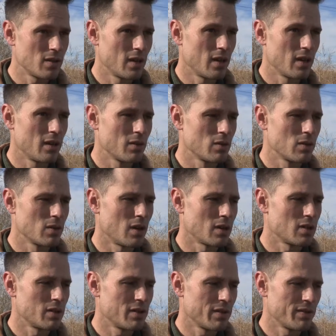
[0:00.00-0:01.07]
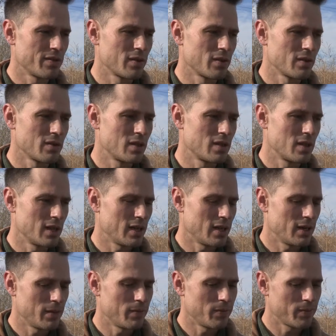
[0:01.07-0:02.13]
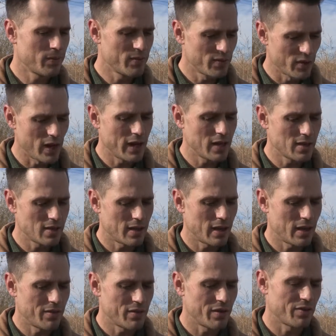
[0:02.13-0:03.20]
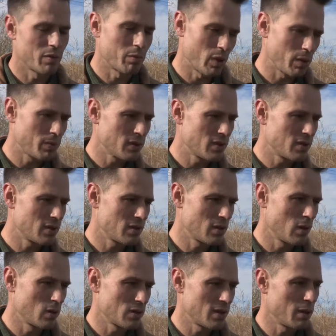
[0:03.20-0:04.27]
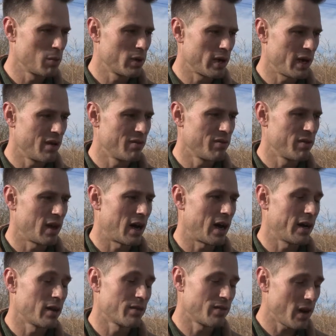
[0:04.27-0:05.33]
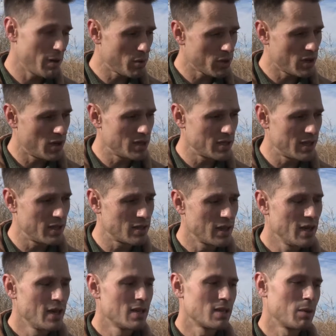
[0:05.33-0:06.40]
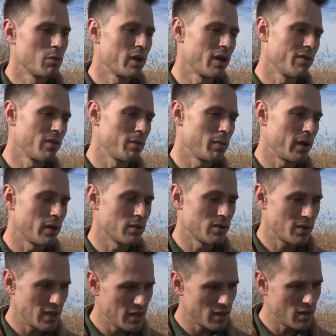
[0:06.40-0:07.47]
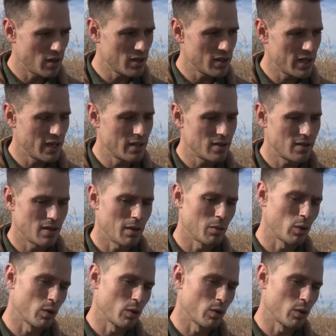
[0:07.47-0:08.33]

There's lots of different varieties that have different purposes. So some would have higher fiber content, some would have a better seed content, some